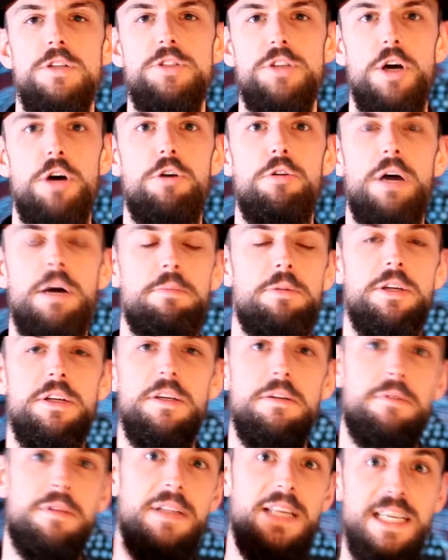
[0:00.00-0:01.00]
So I'm going
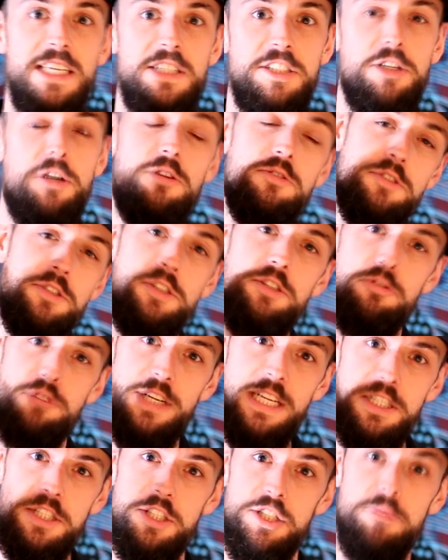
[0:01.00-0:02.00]
to list on
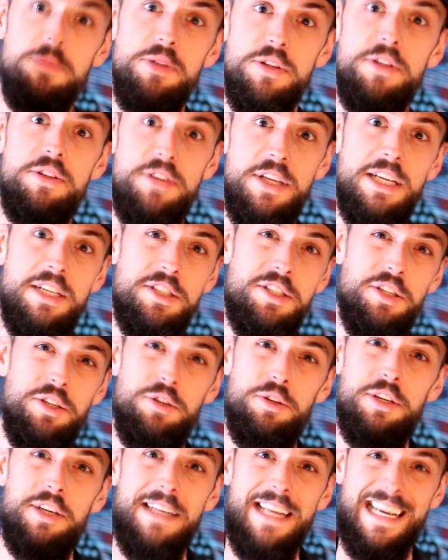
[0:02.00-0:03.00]
screen some of the things that
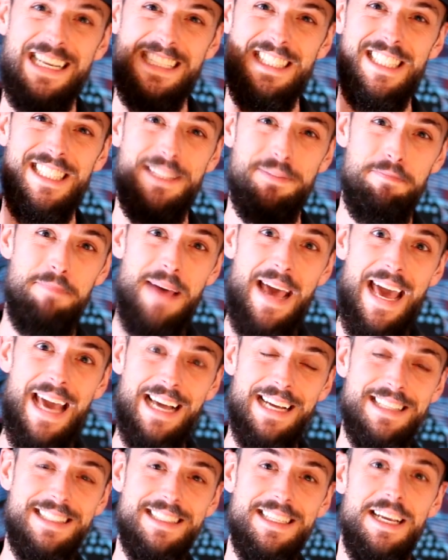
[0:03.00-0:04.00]
you can
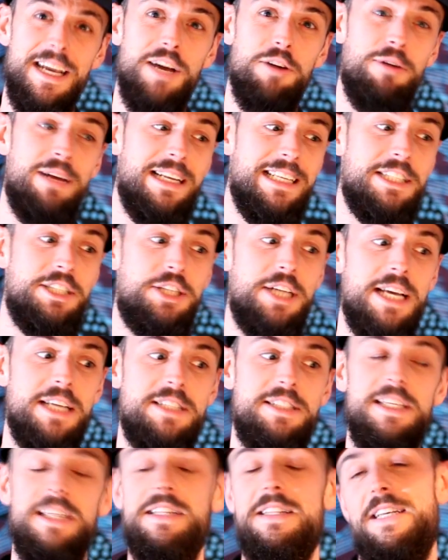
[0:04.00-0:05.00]
expect when
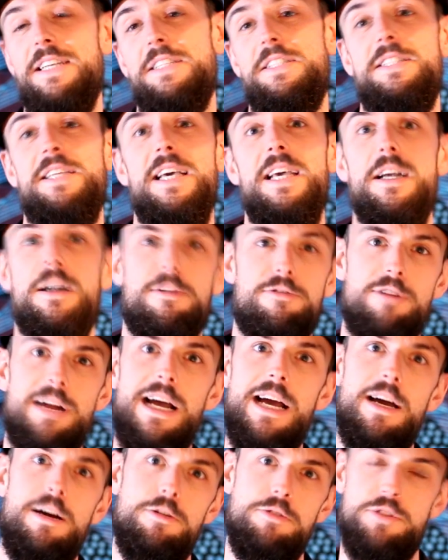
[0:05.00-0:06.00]
ingesting, let's say,
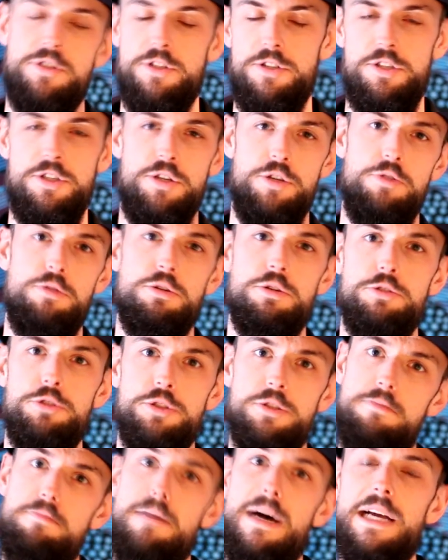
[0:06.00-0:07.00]
around
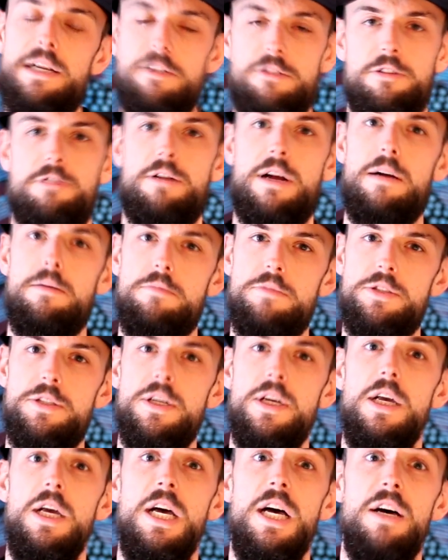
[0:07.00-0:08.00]
200 micrograms
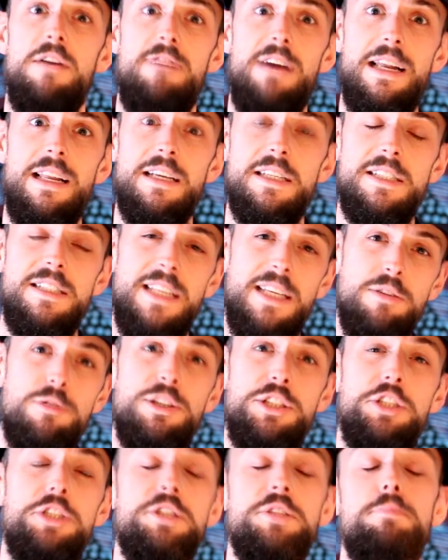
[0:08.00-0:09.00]
of LSD,
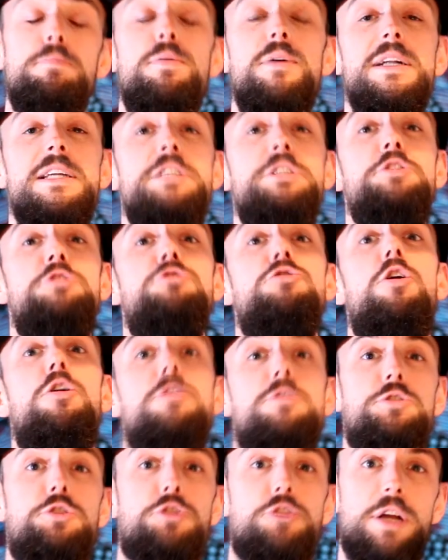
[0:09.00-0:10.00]
which is a pretty
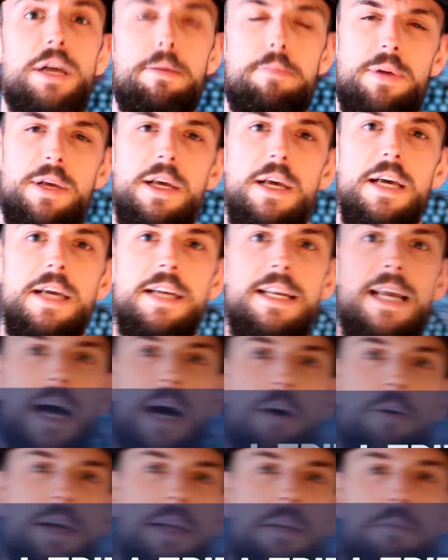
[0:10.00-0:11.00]
strong trip.
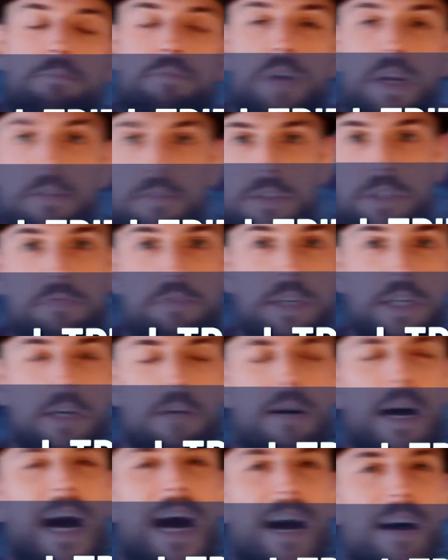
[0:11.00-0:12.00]
Now, in a previous
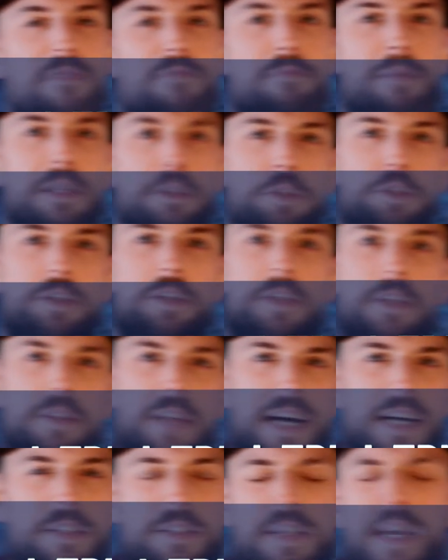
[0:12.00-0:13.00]
video, I have mentioned that
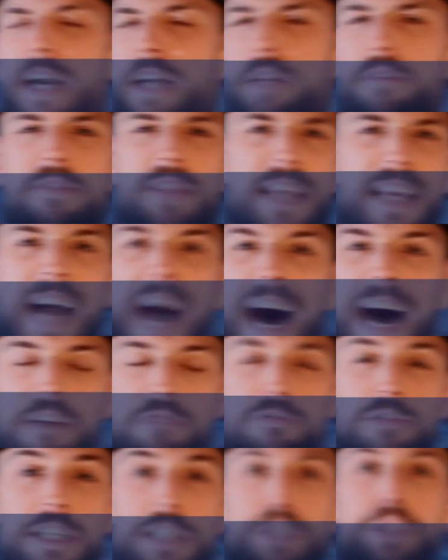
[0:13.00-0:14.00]
that's kind of the
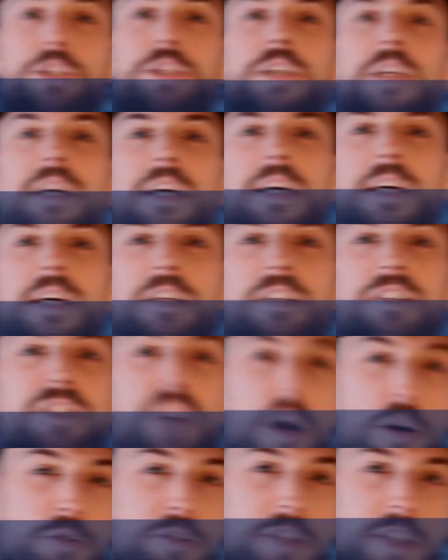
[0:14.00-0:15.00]
average
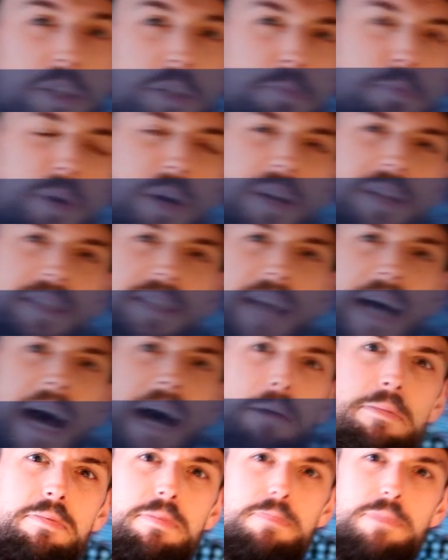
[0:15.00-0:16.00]
dosage per
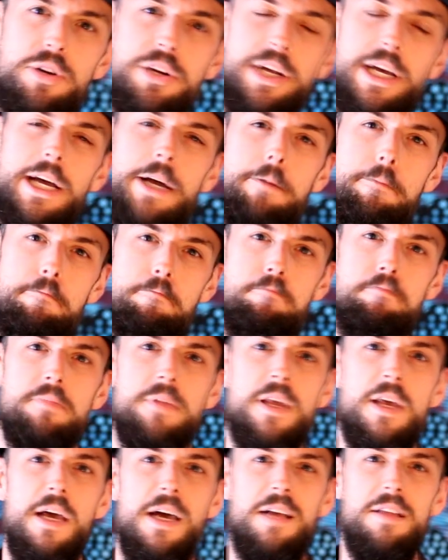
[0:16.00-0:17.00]
tab, but
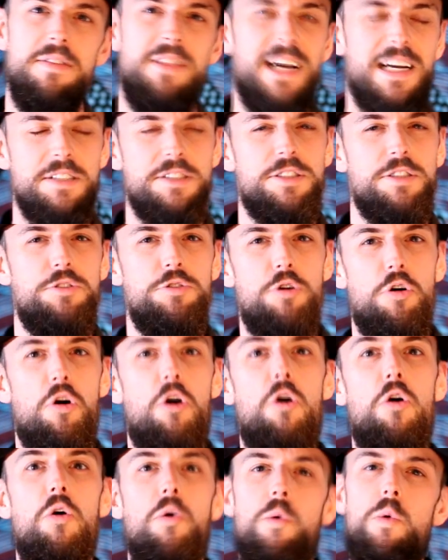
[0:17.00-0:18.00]
that's not
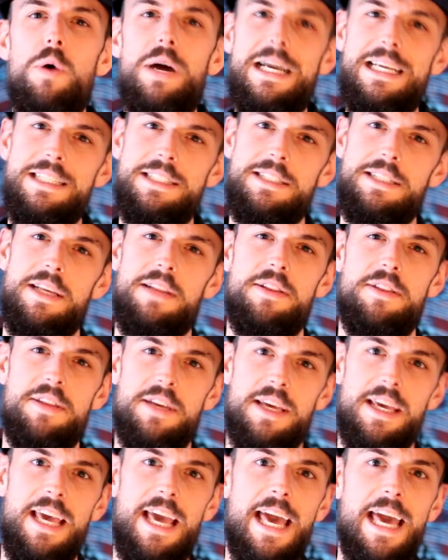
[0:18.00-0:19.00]
always the
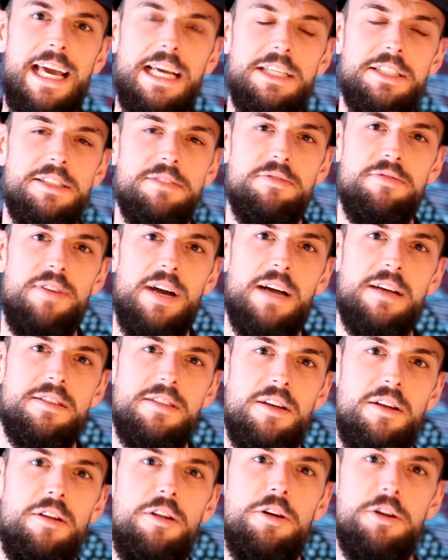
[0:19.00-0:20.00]
case. In fact,
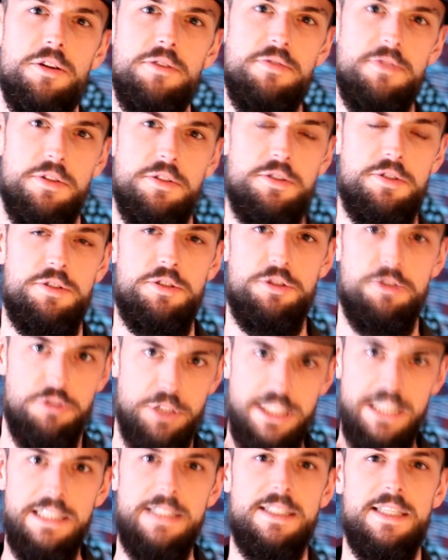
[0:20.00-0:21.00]
a lot of
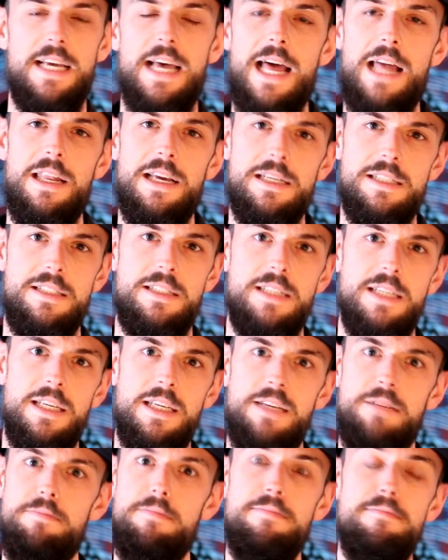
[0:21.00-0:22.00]
street
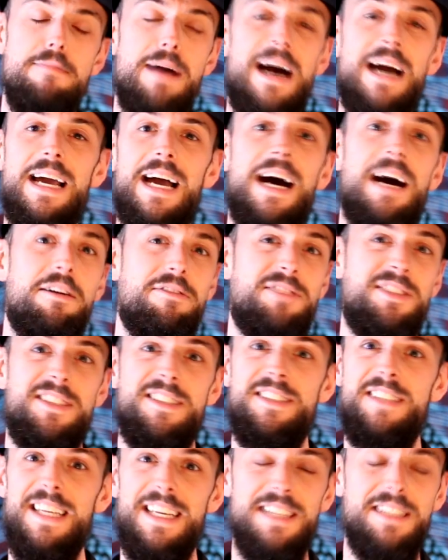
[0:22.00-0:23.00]
LSD might have
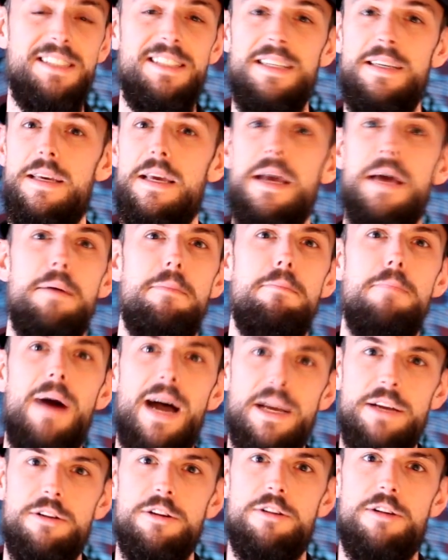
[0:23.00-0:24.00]
60
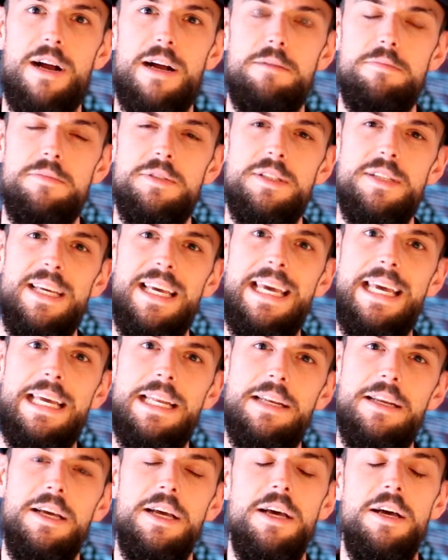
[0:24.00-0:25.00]
micrograms
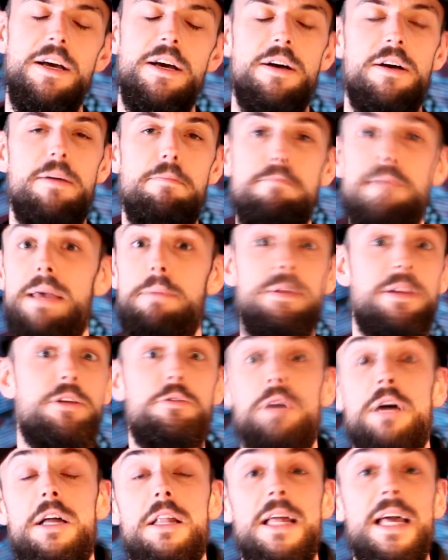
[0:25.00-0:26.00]
in. Maybe they
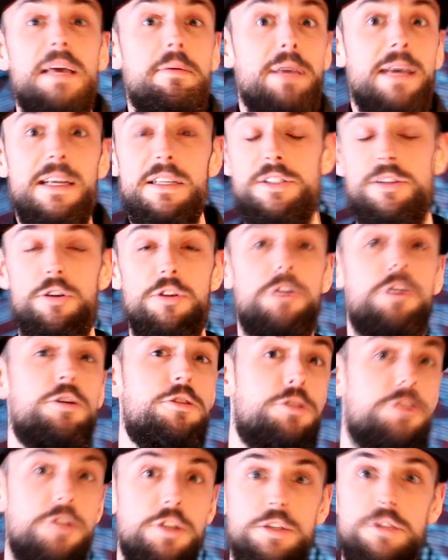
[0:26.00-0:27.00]
were claiming it's got
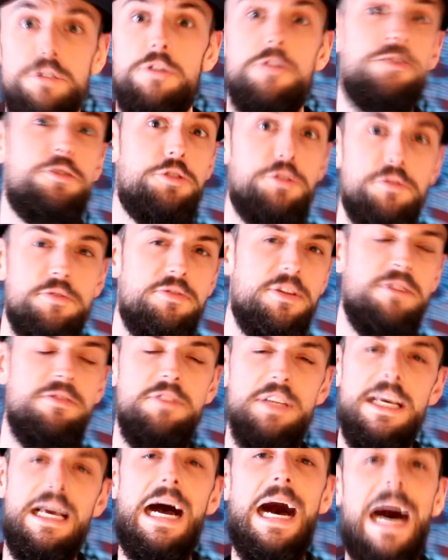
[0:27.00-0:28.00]
100 or
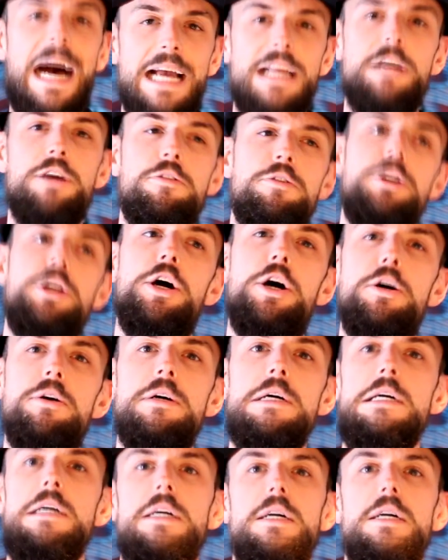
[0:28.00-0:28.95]
150, I don't know.